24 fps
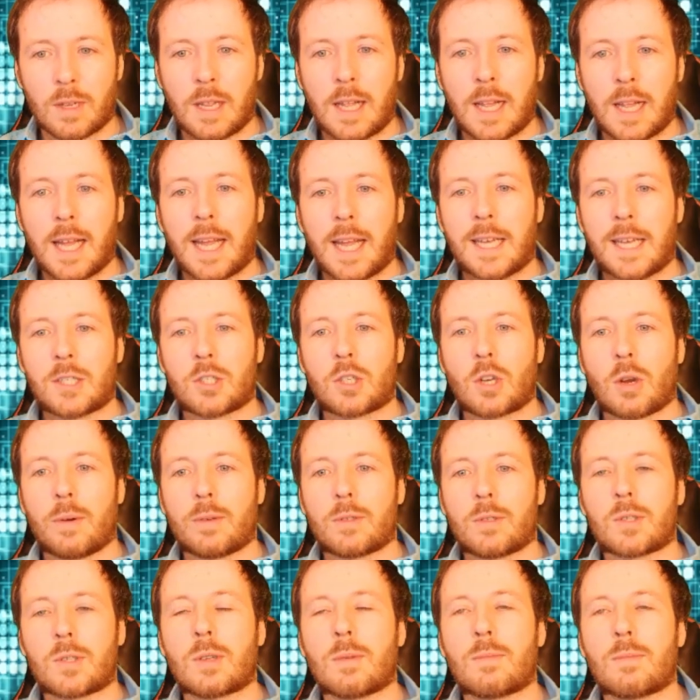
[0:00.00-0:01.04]
It's going
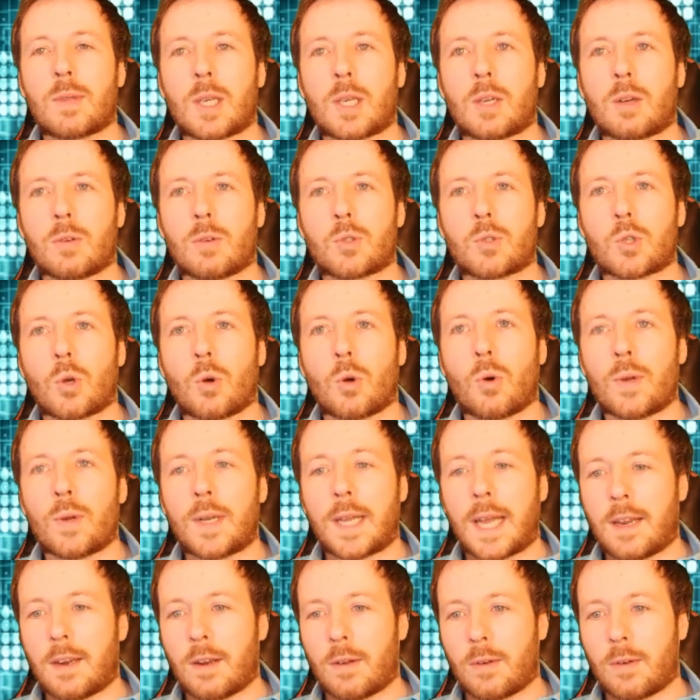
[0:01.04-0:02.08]
to something called
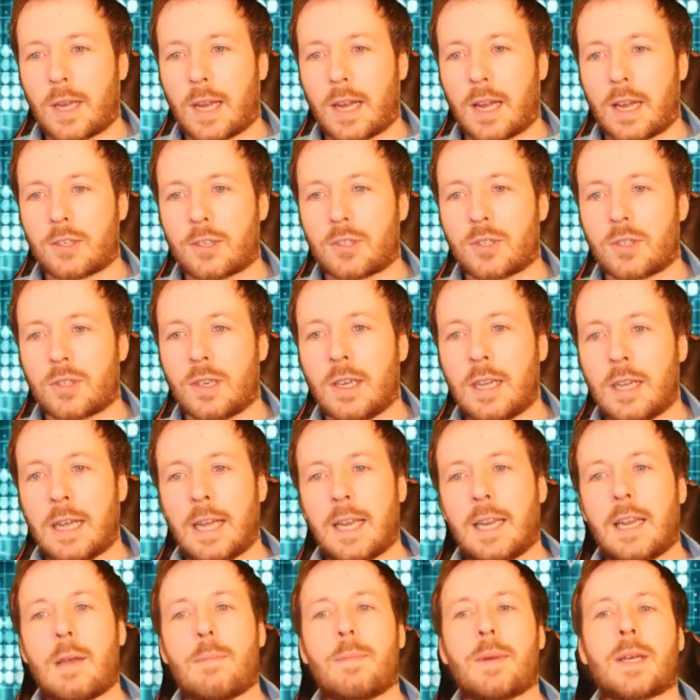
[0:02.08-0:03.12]
Tornado Cash.
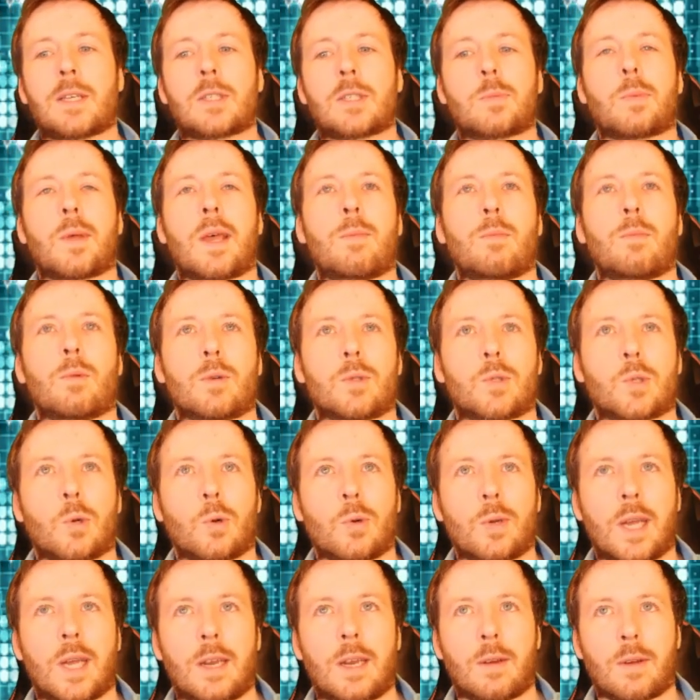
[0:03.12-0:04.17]
Let me explain what
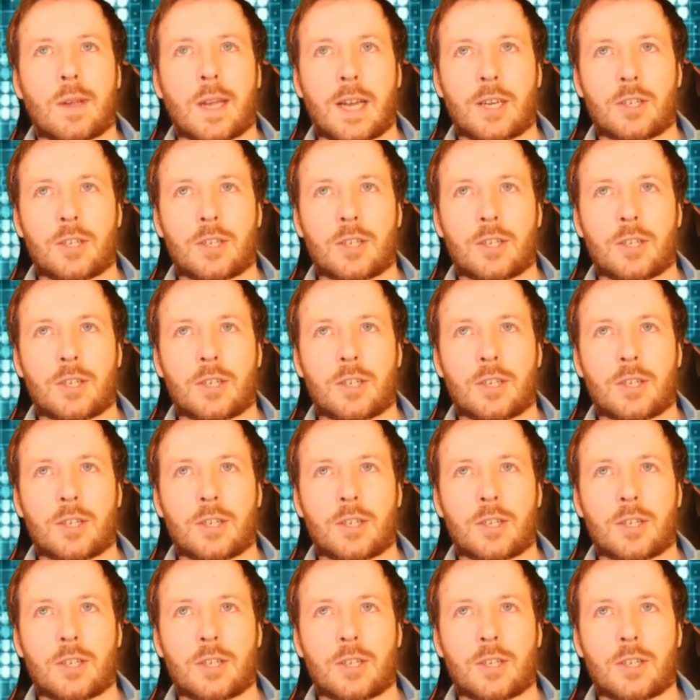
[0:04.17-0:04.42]
Tornado Cash